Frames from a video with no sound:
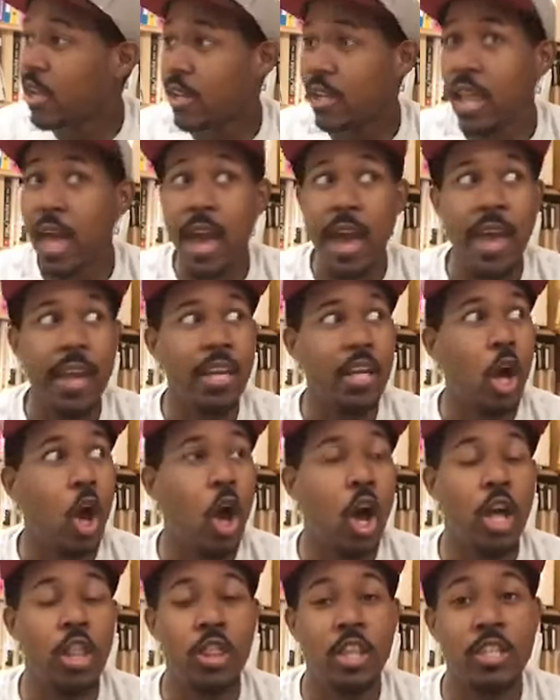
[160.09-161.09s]
like
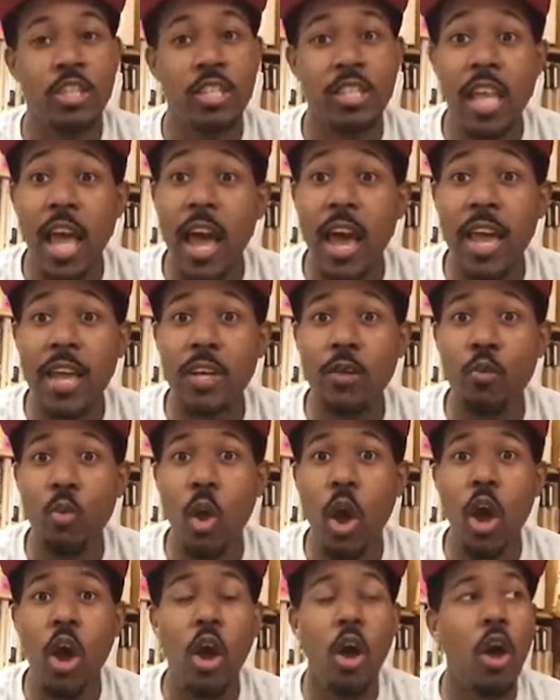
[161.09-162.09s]
on the
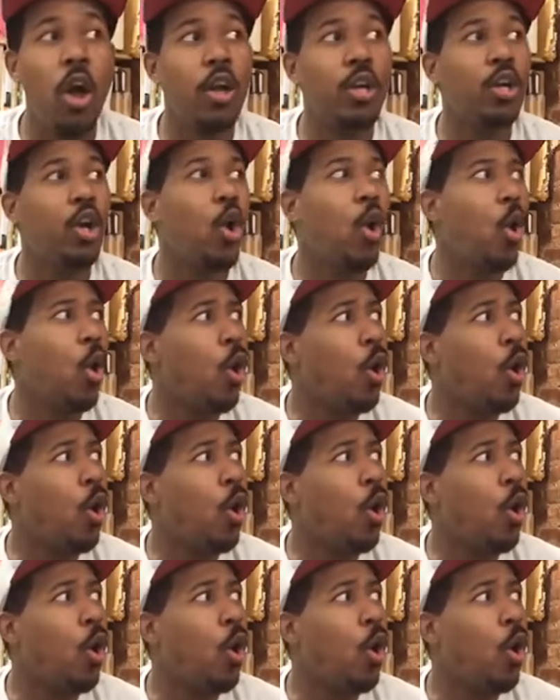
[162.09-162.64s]
sidewalk